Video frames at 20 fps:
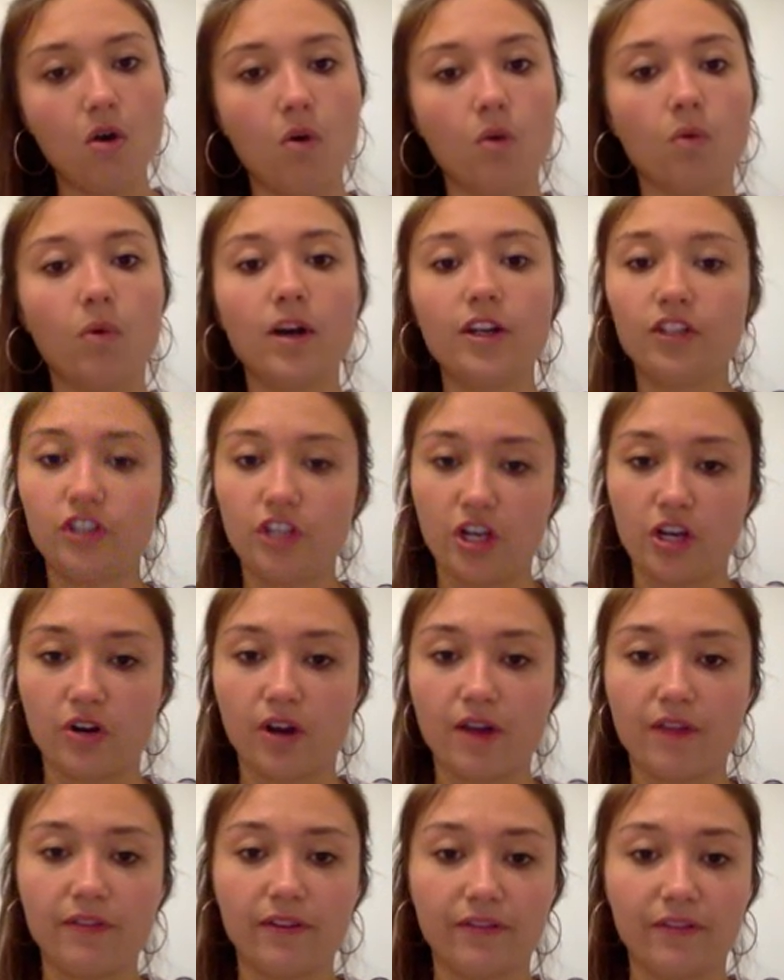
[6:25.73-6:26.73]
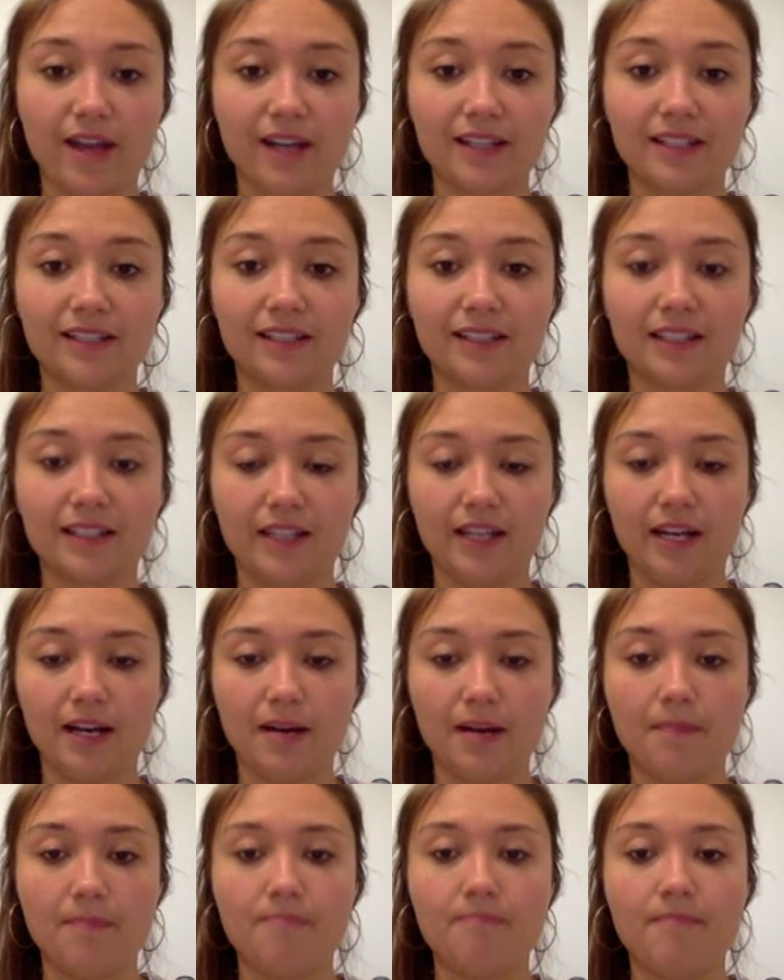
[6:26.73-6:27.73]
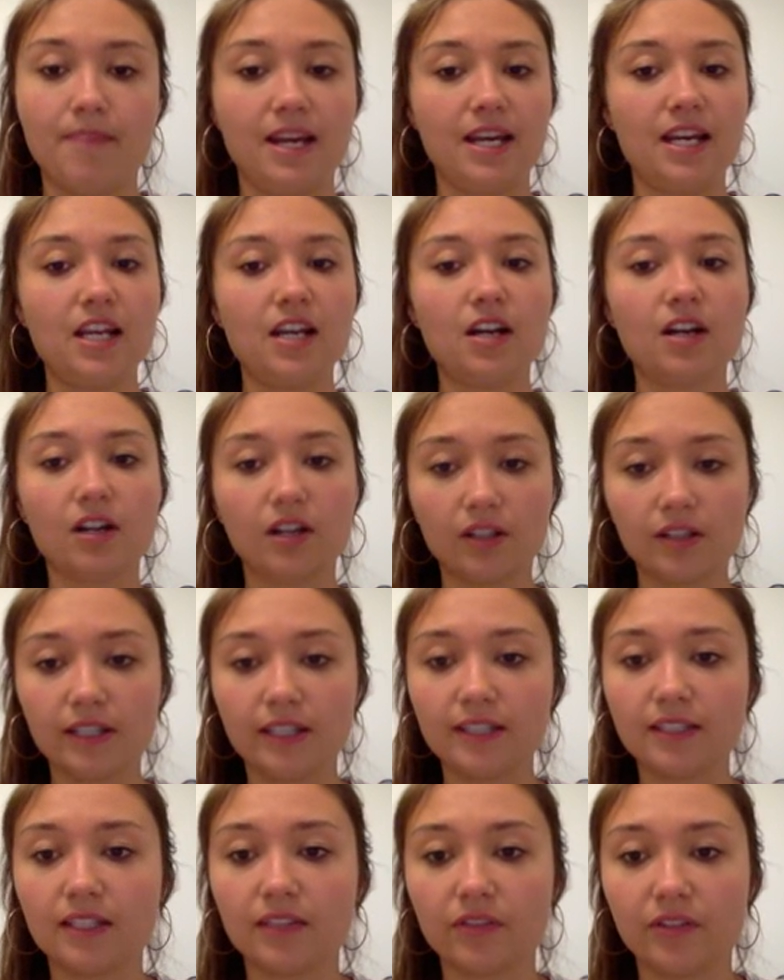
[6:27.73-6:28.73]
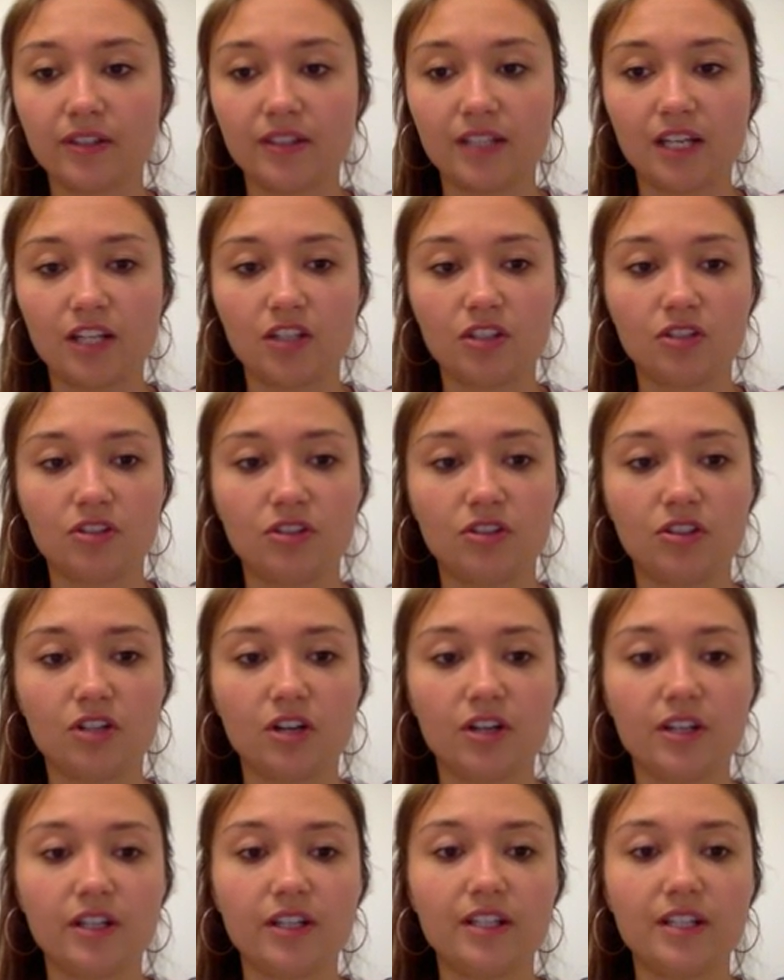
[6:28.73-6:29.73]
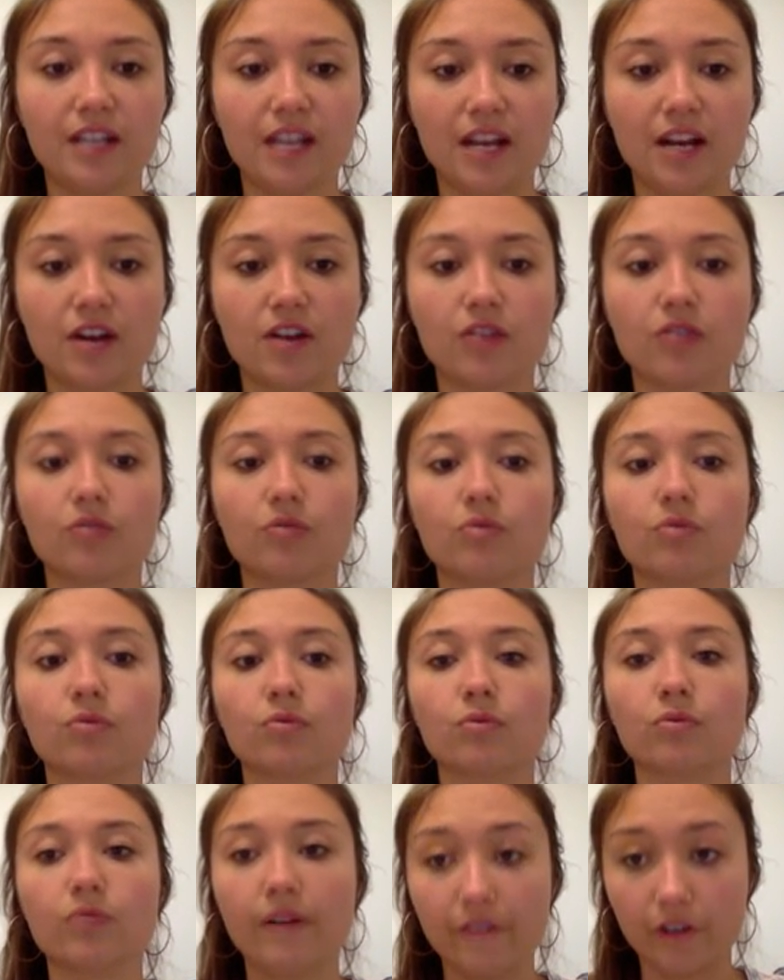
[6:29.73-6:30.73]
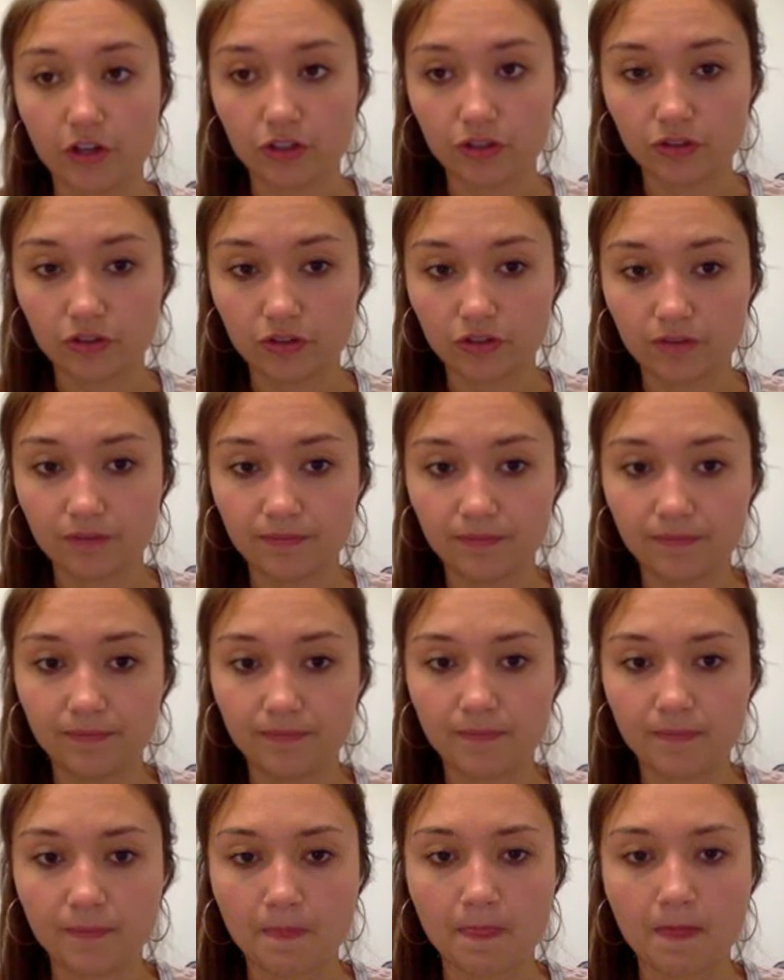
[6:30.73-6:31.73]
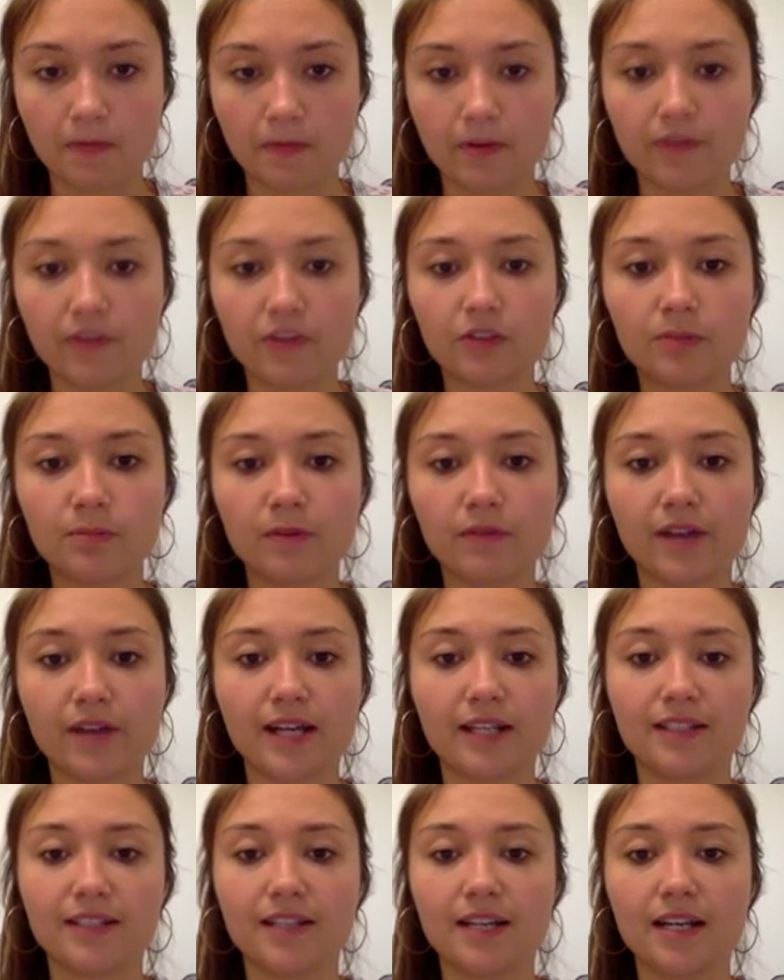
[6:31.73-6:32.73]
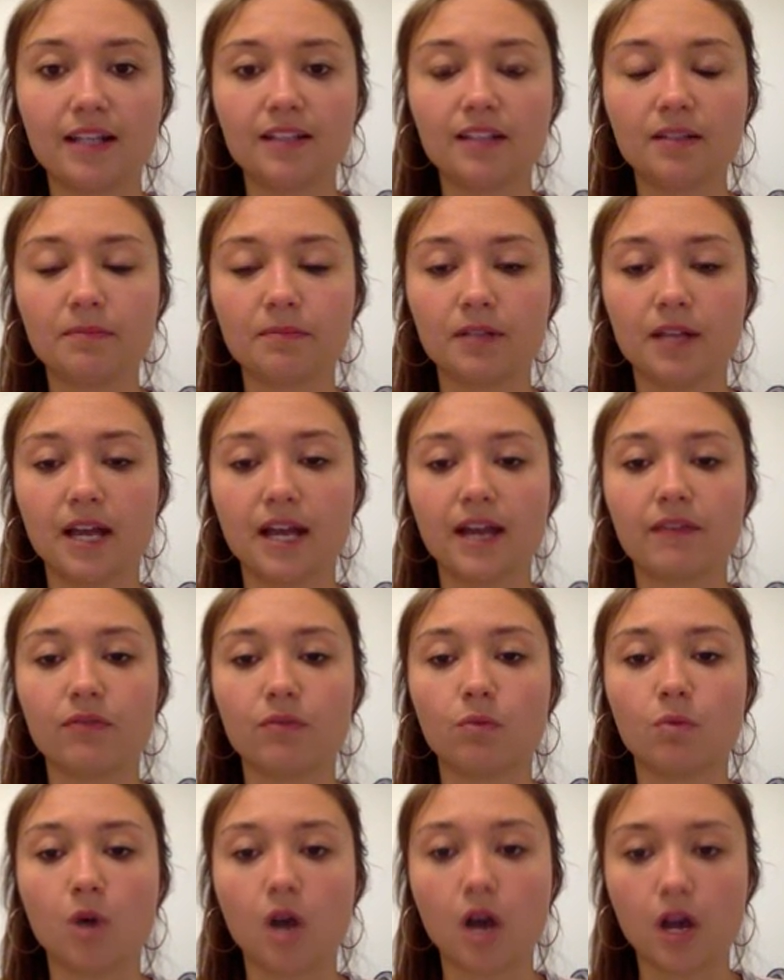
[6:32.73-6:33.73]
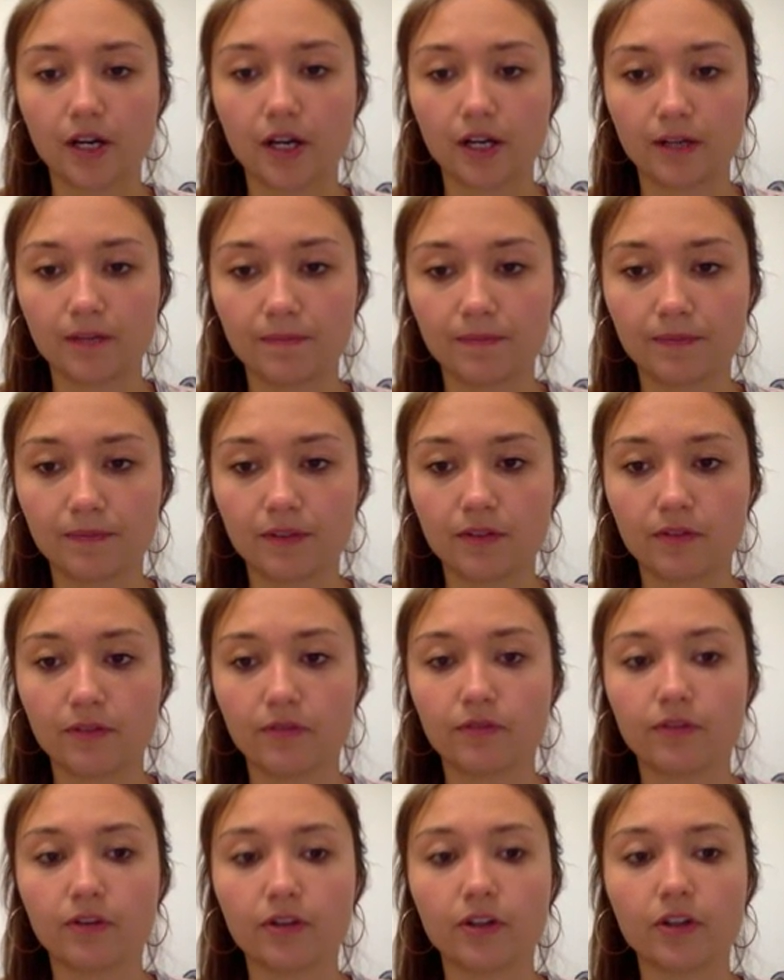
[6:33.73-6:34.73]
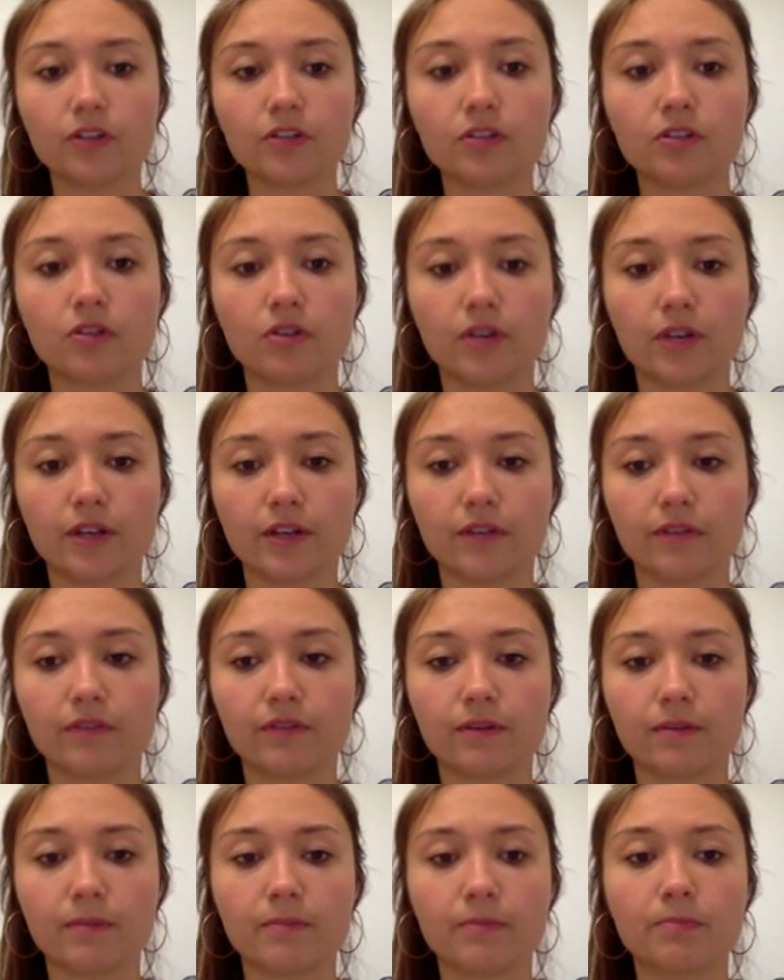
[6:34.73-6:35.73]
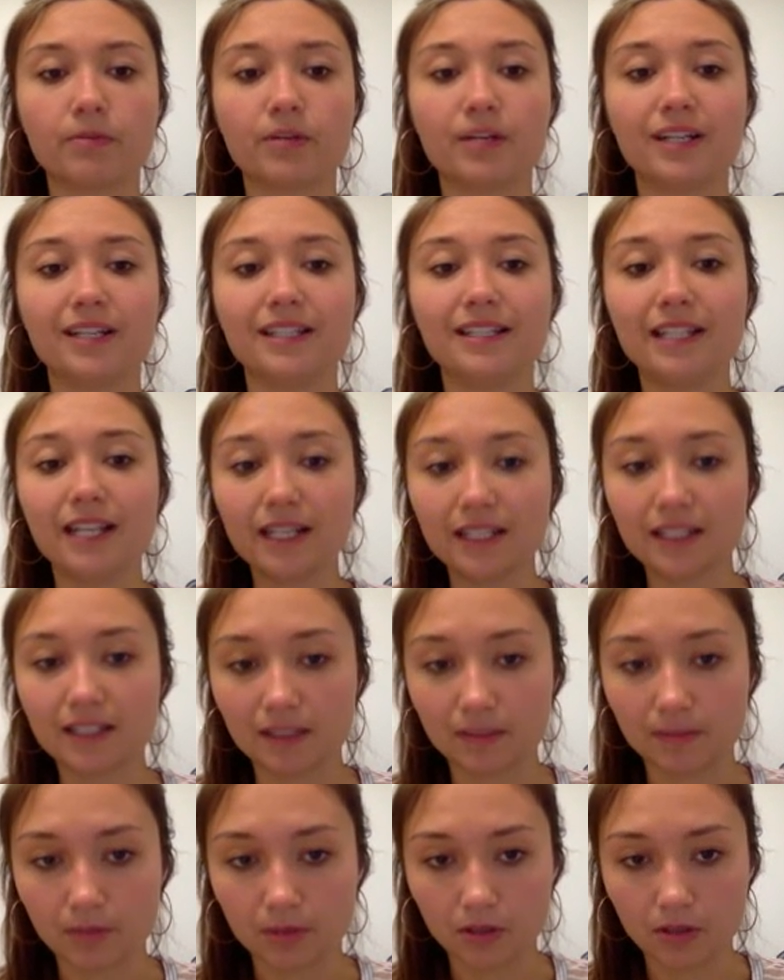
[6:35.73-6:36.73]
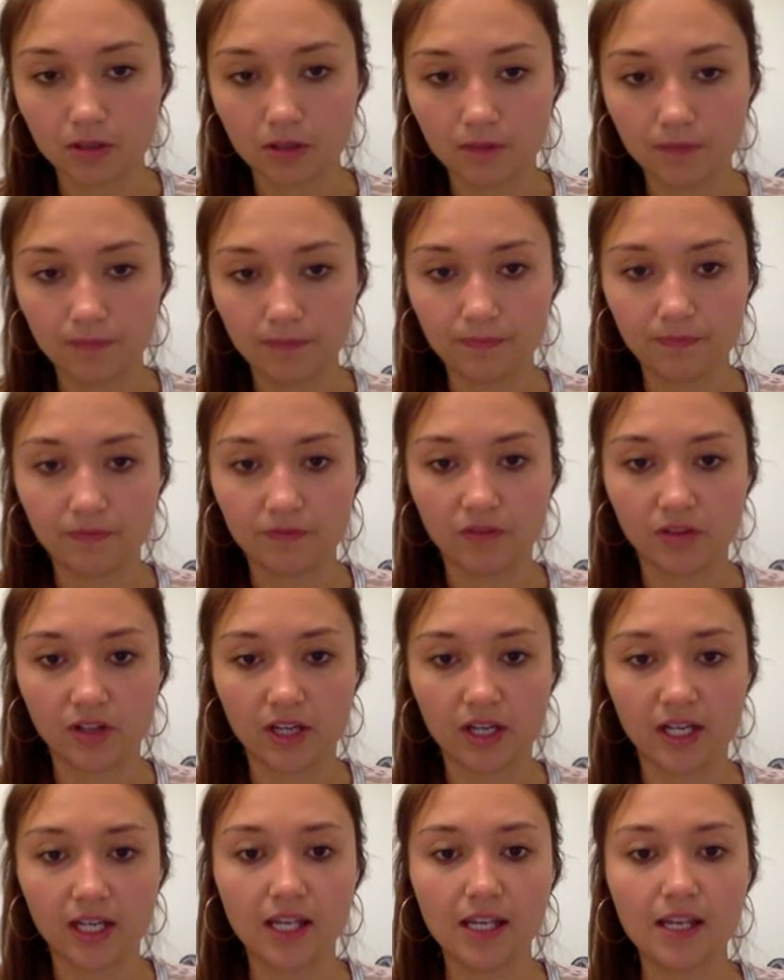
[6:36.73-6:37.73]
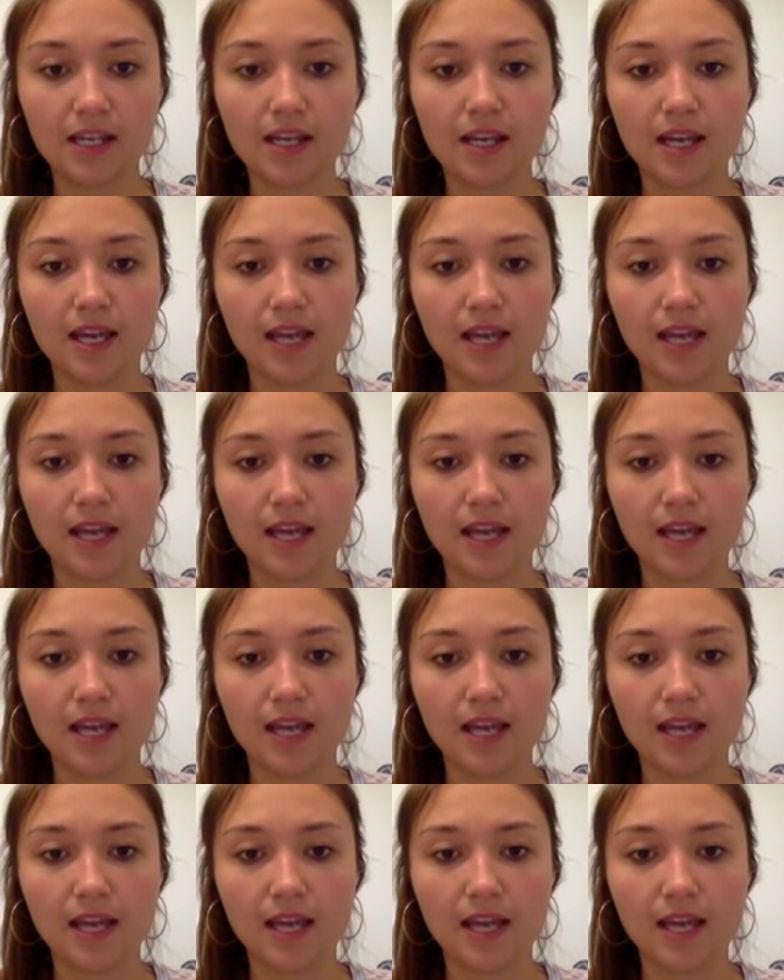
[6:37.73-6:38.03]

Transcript: One geographic fact is clear. Many early civilizations started near rivers. The rivers provide a steady supply of water, fertile soil from predictable flooding,